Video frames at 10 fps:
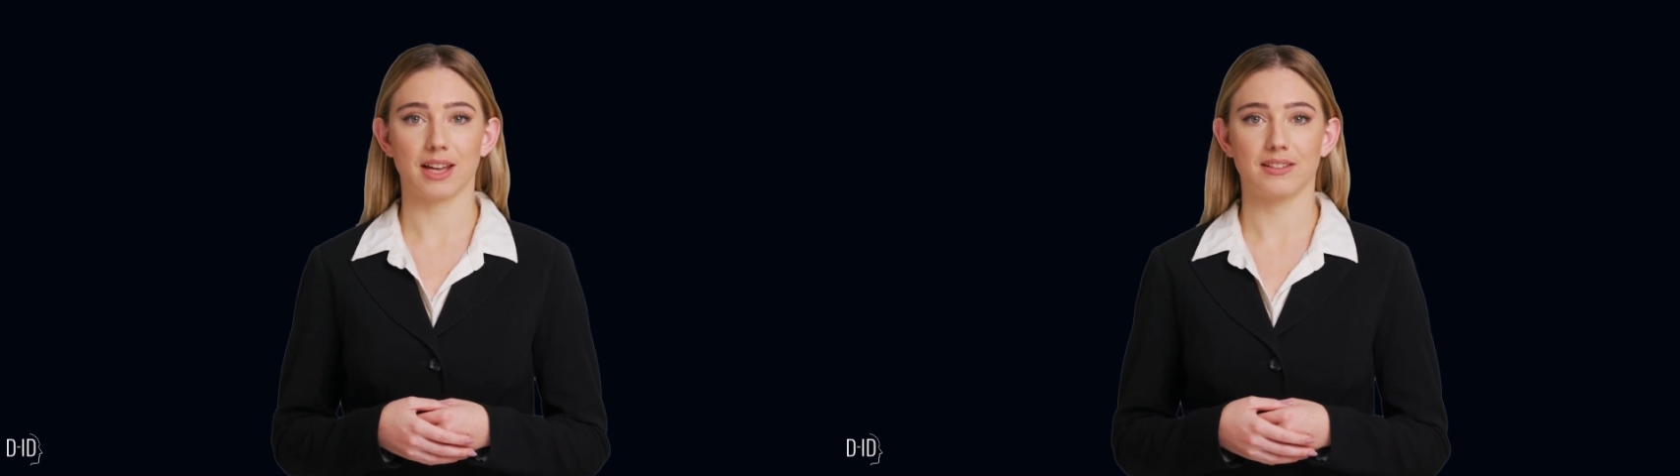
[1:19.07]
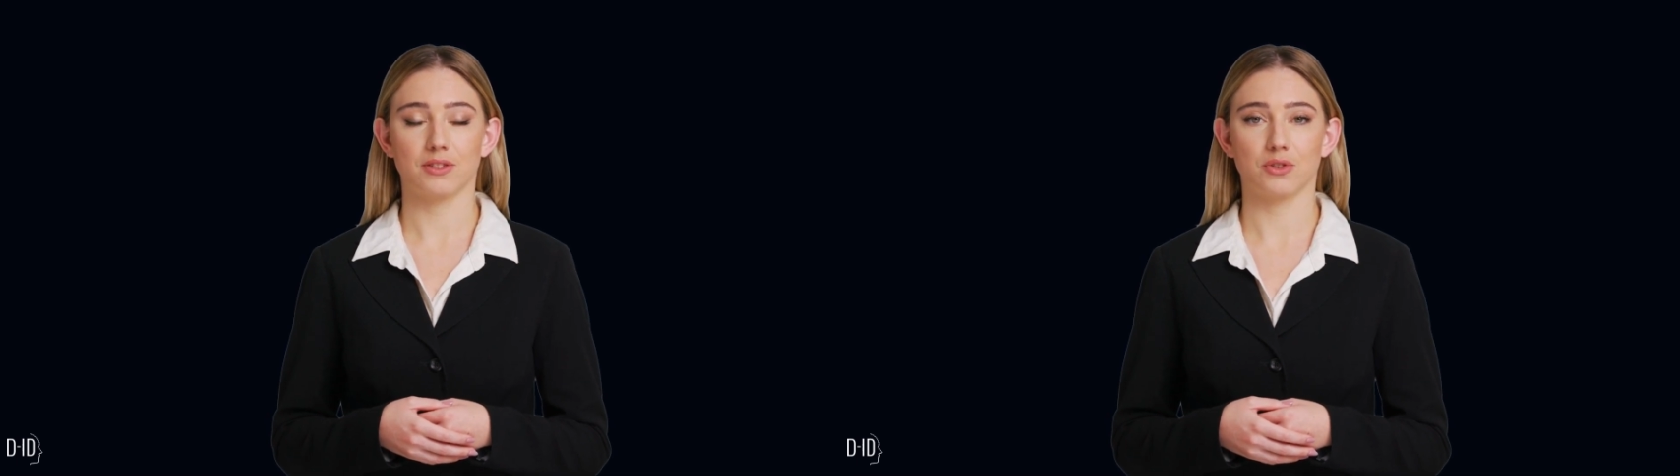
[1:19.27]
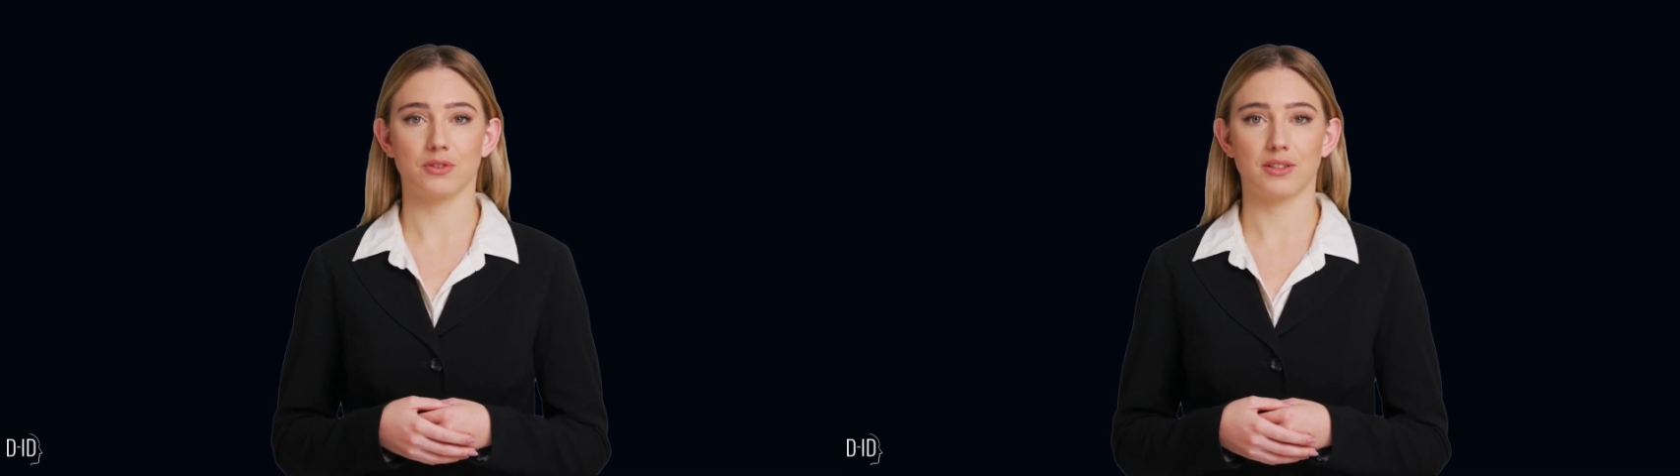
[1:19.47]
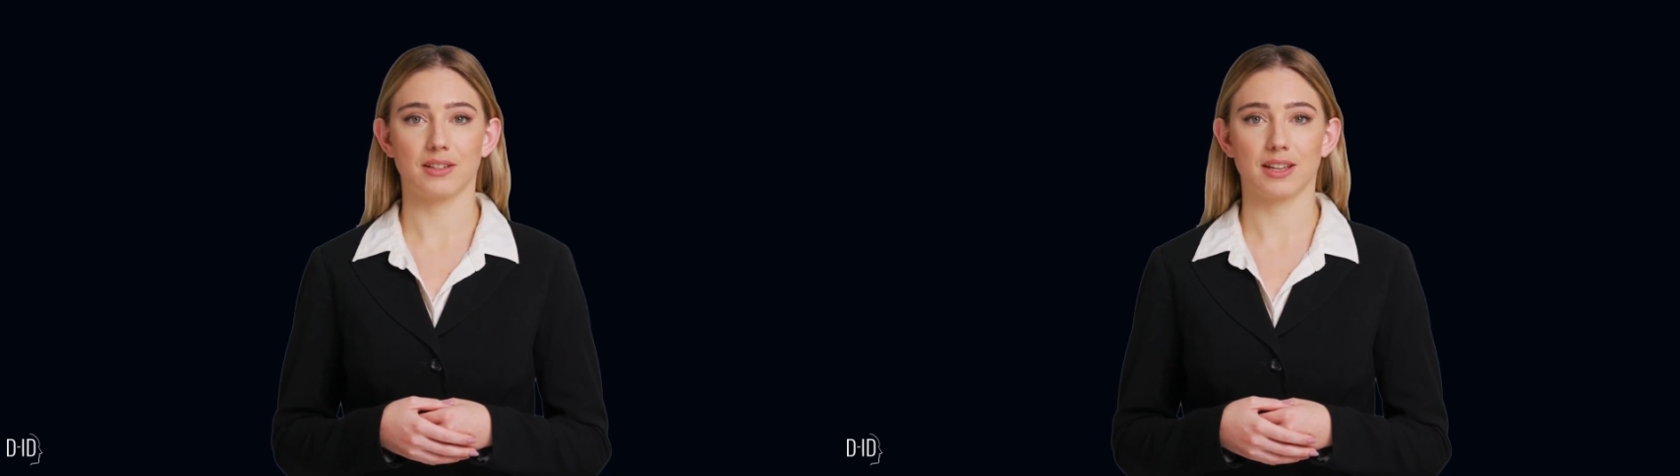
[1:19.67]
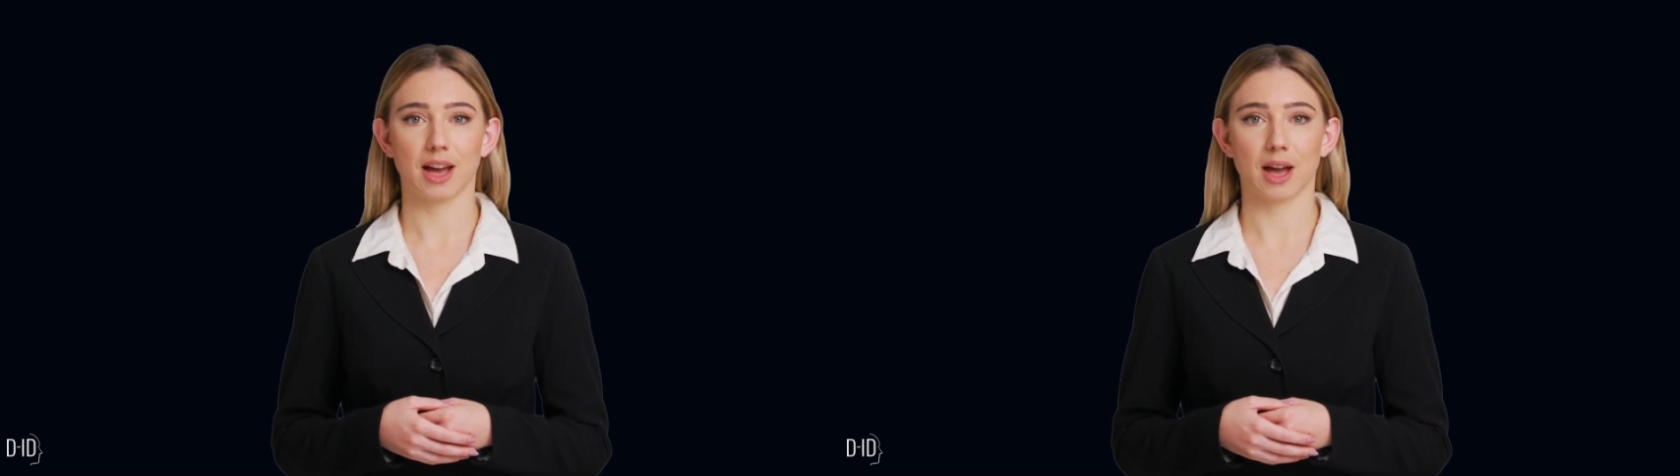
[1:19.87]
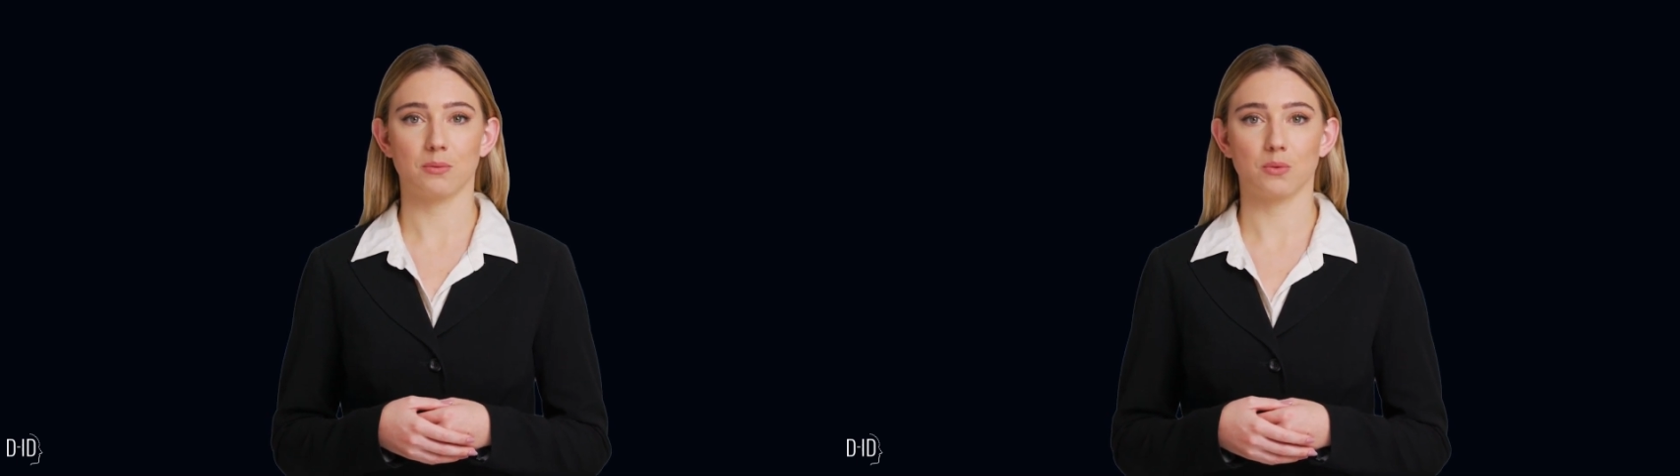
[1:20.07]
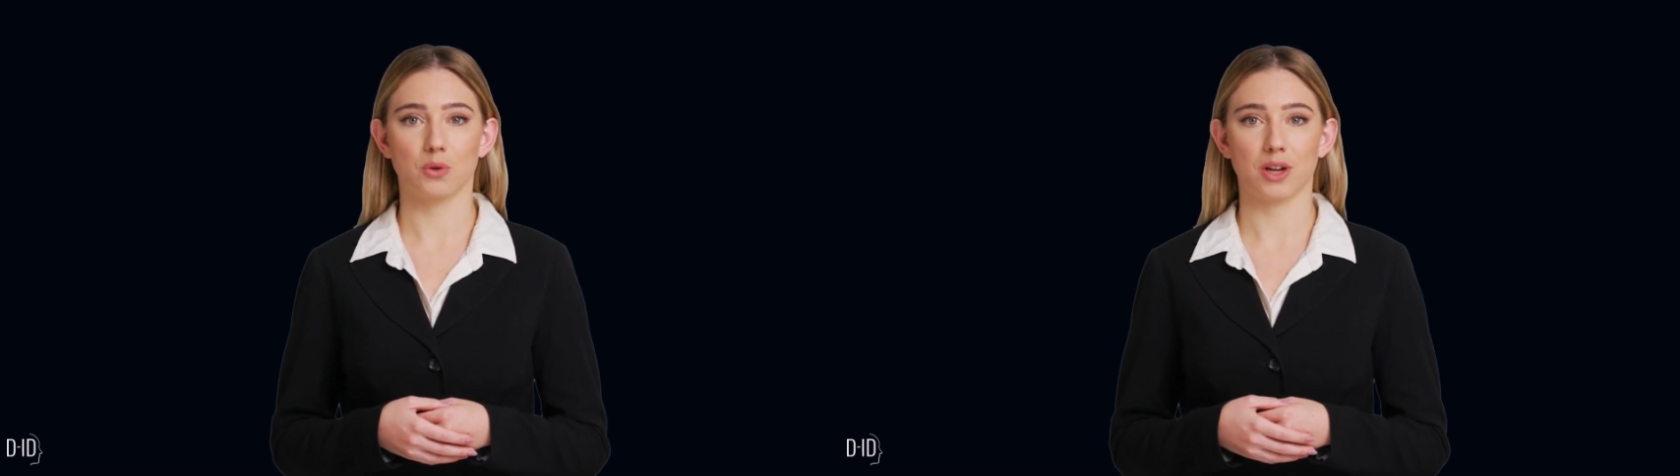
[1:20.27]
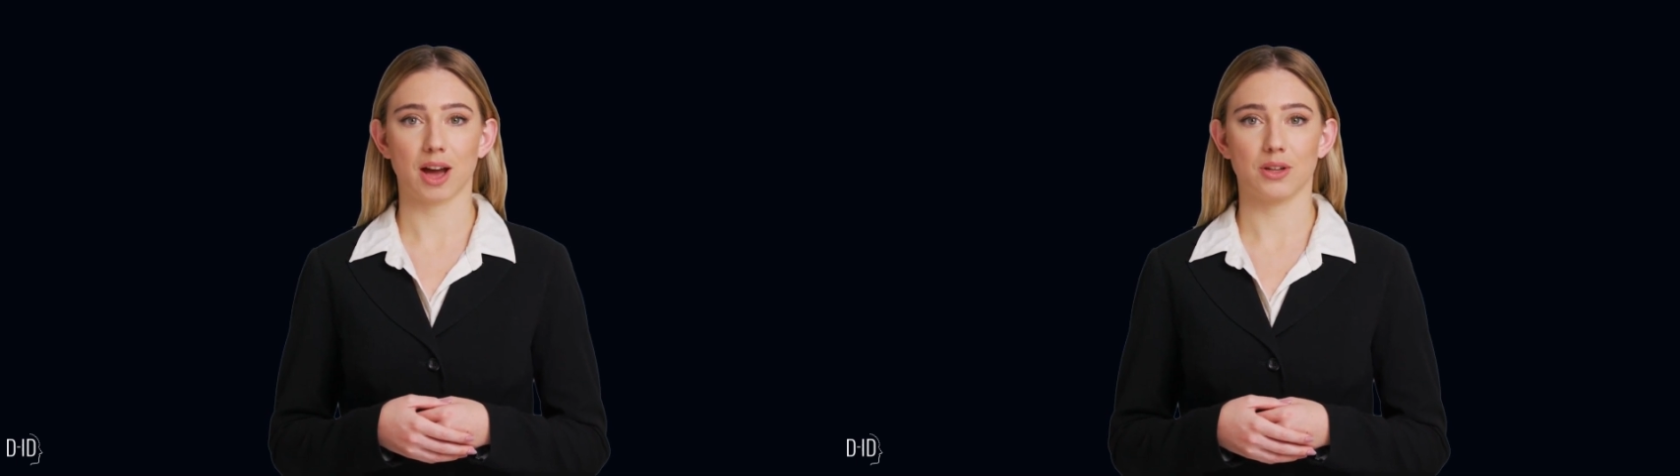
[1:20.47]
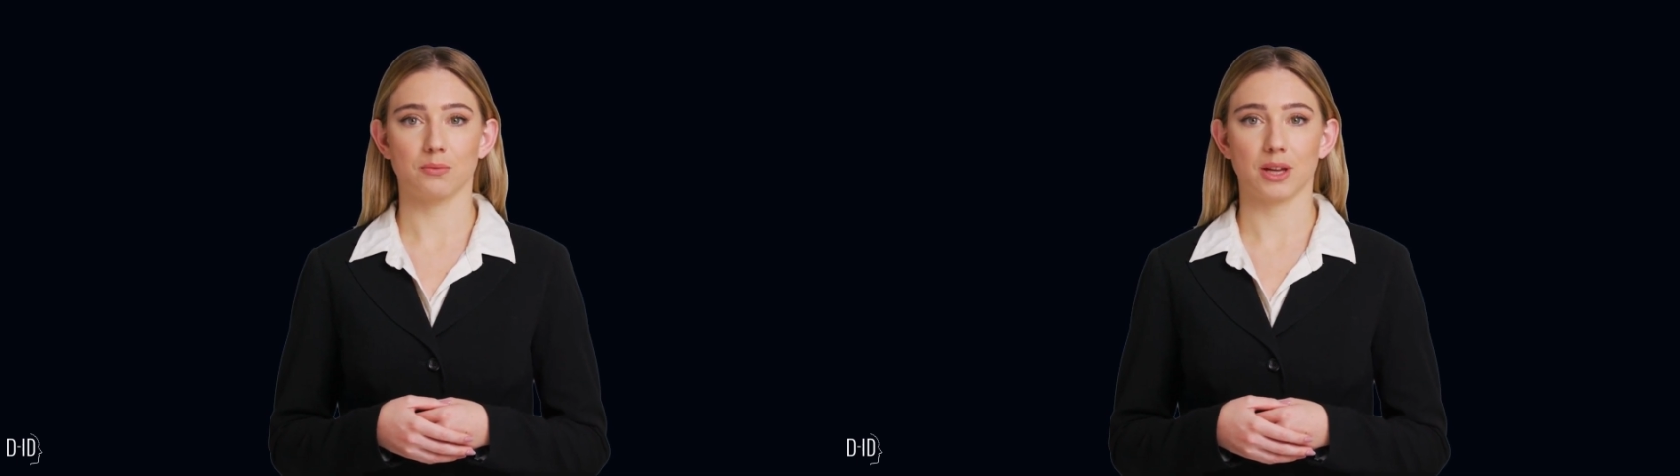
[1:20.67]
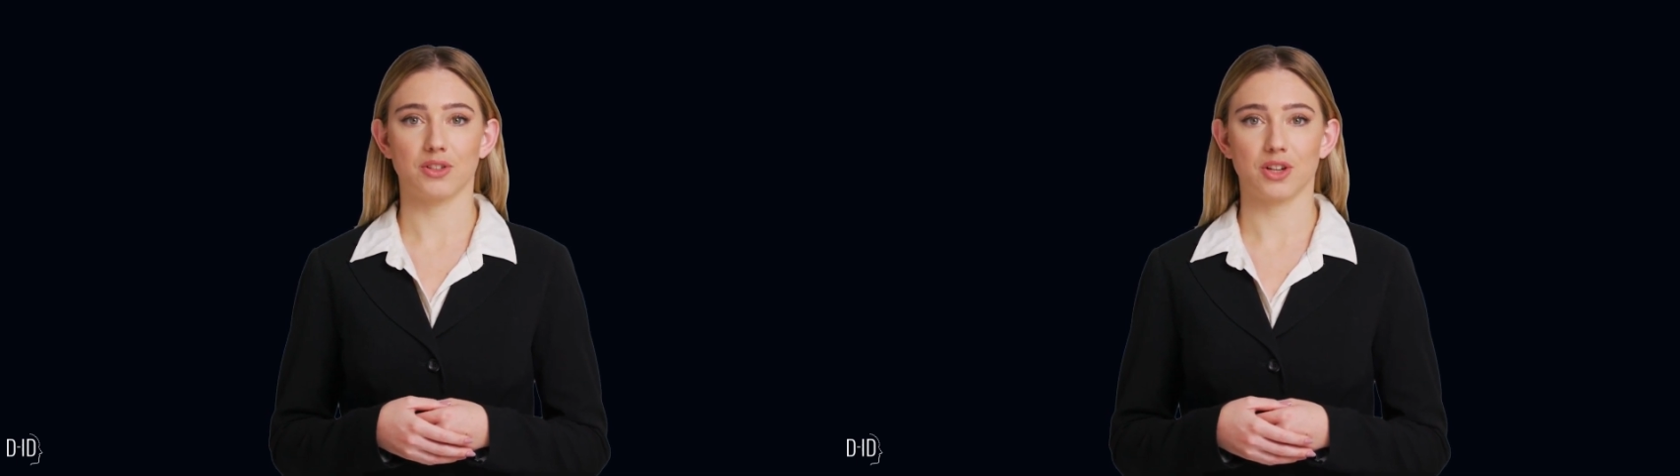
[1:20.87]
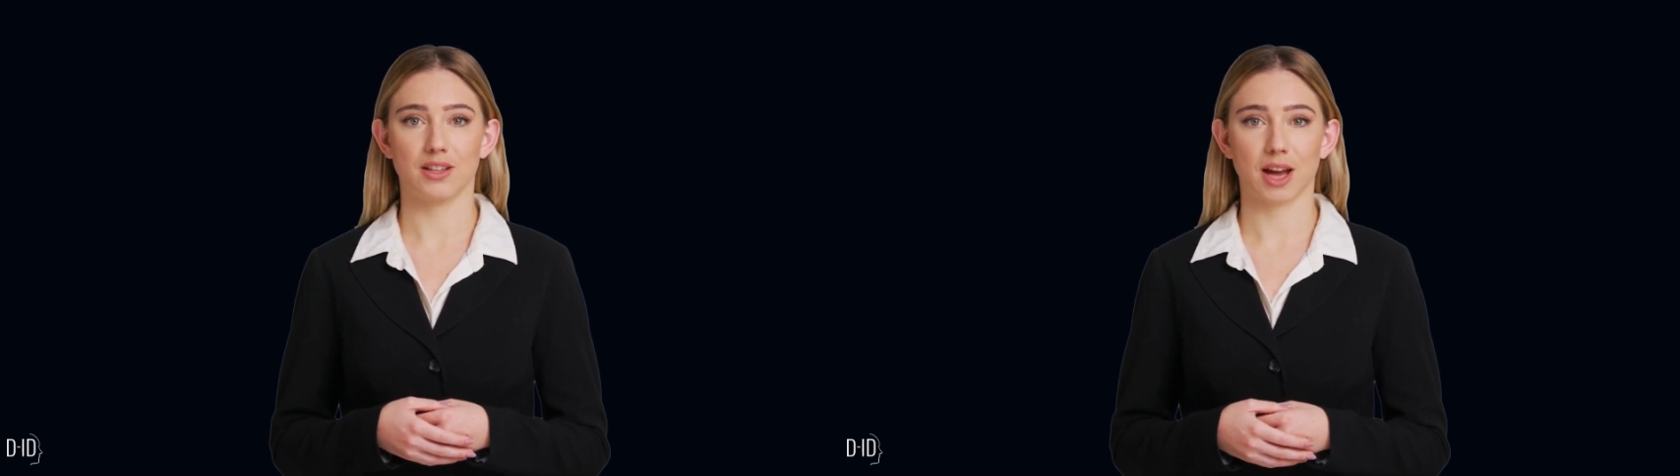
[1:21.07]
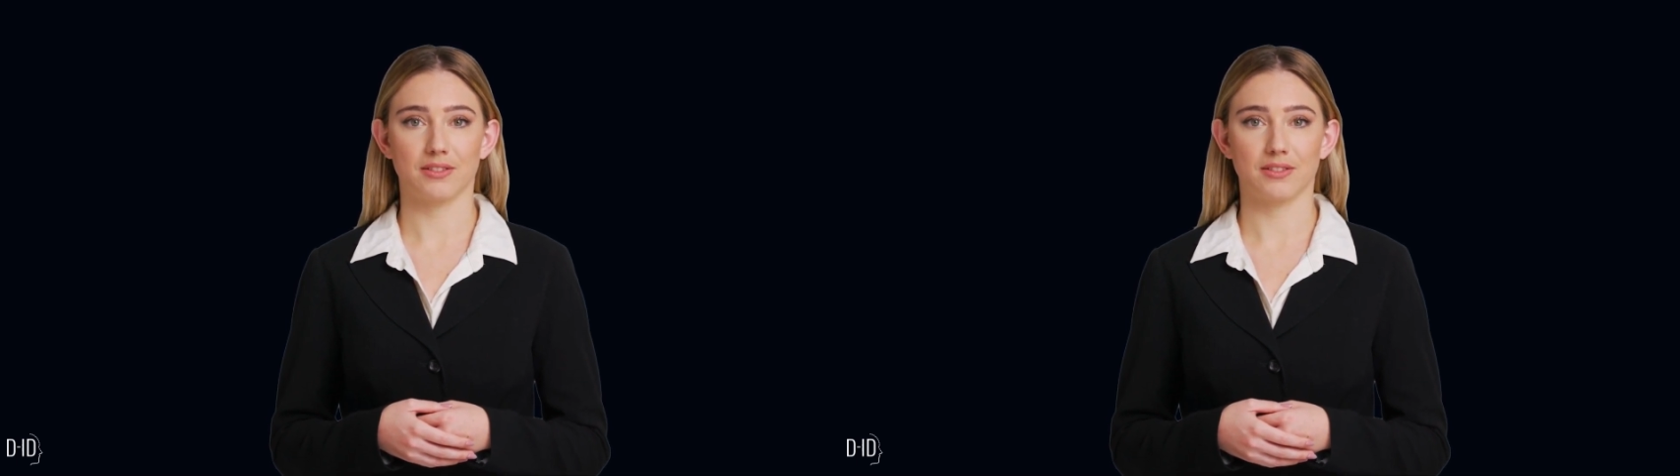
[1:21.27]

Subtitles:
Additionally, I employ automation